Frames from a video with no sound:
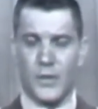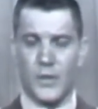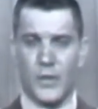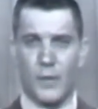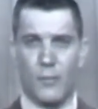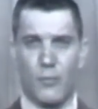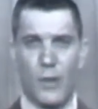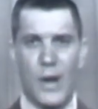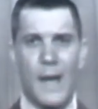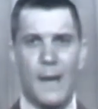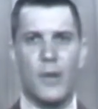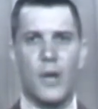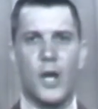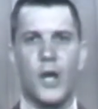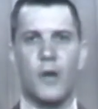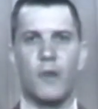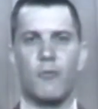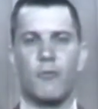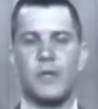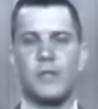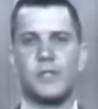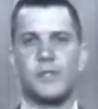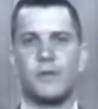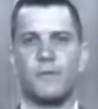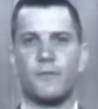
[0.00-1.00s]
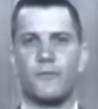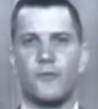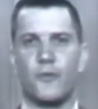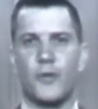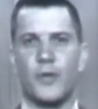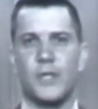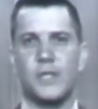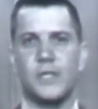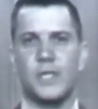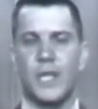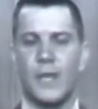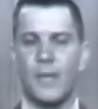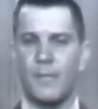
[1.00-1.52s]
The primary reason for
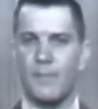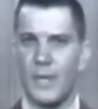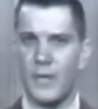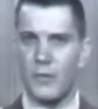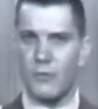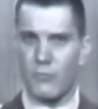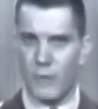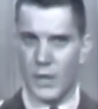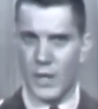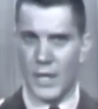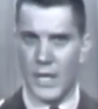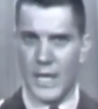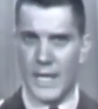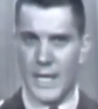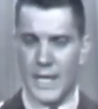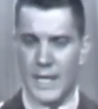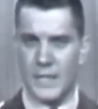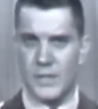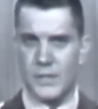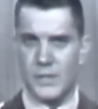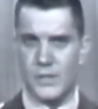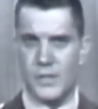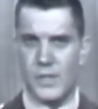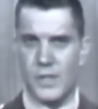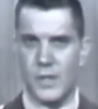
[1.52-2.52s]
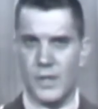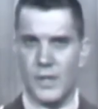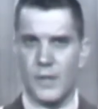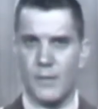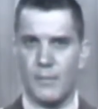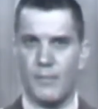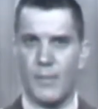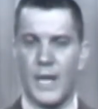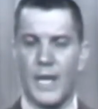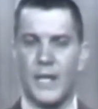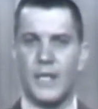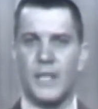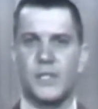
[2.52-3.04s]
this can be realized
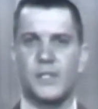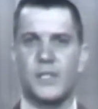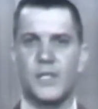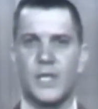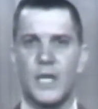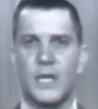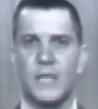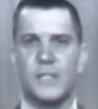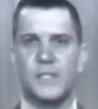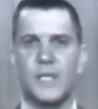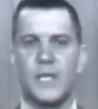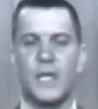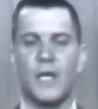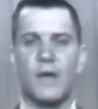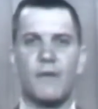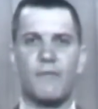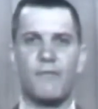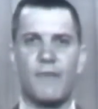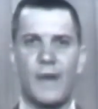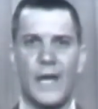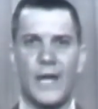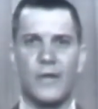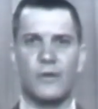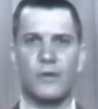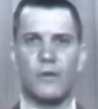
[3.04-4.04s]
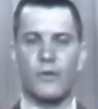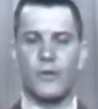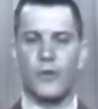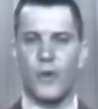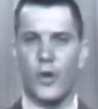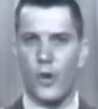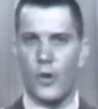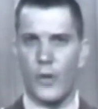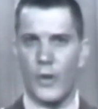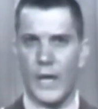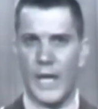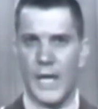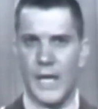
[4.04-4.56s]
by discussing a factor
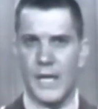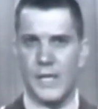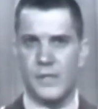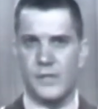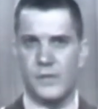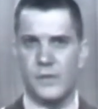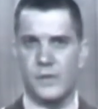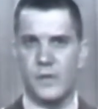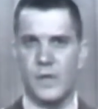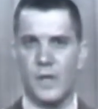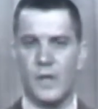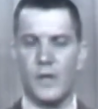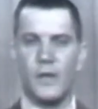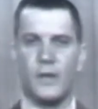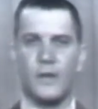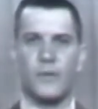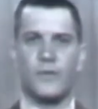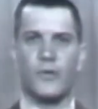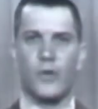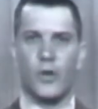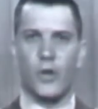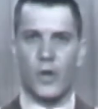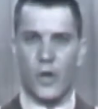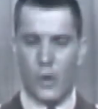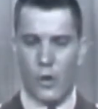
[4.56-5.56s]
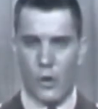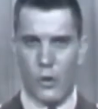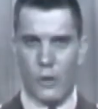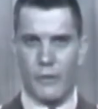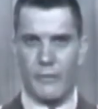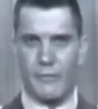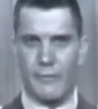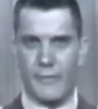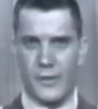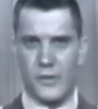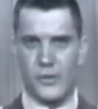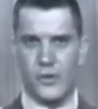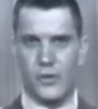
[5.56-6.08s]
known as the
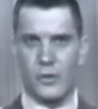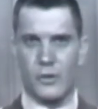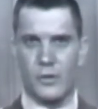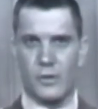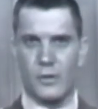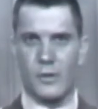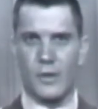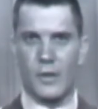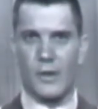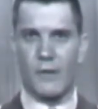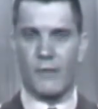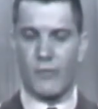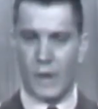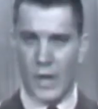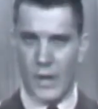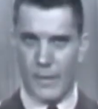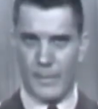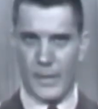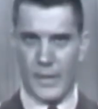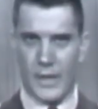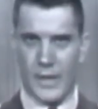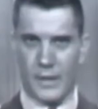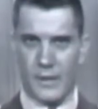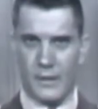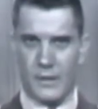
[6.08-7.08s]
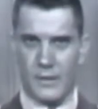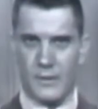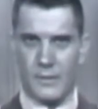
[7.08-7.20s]
coefficient of coupling.